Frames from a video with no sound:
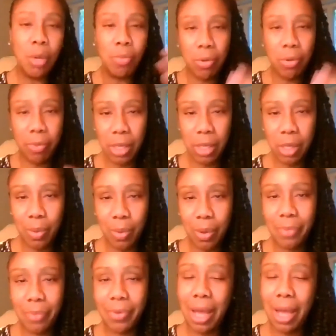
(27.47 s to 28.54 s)
We read the Word
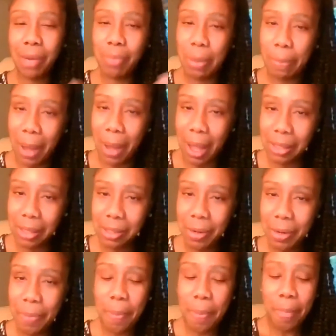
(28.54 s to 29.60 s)
of God, we
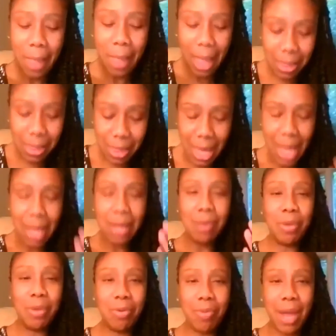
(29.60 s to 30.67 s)
ponder, and then
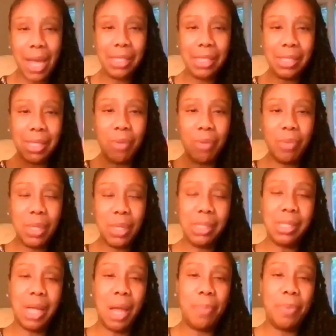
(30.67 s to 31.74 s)
we rest and we
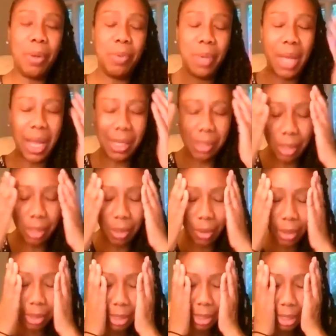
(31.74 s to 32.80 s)
stop and we ask the
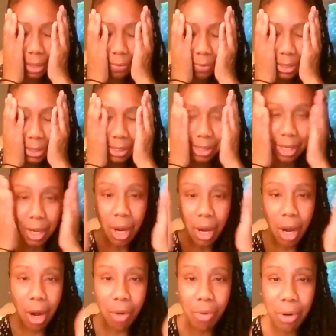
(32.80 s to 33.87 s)
Lord to give us
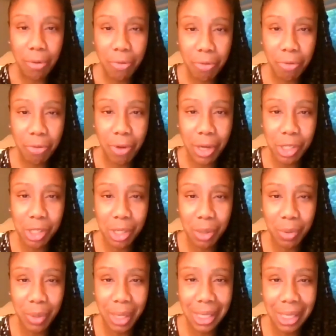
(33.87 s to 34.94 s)
a refreshing
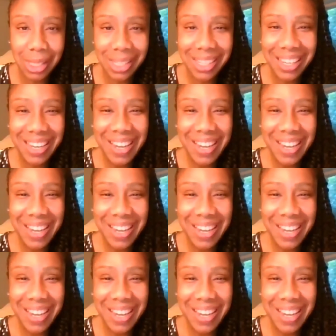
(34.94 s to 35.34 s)
wind,